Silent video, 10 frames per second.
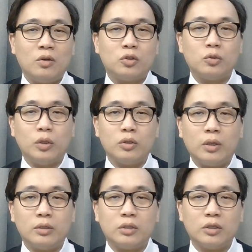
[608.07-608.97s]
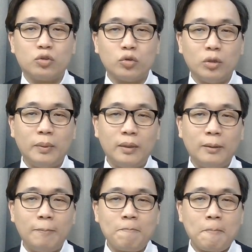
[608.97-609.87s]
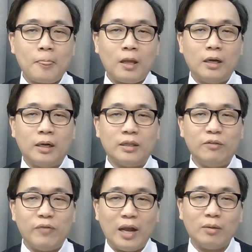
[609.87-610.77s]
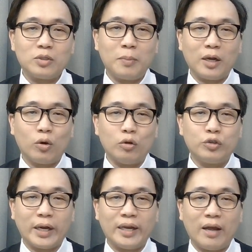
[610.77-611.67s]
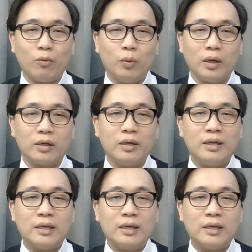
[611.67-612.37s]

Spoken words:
So a suitable developed smart contract network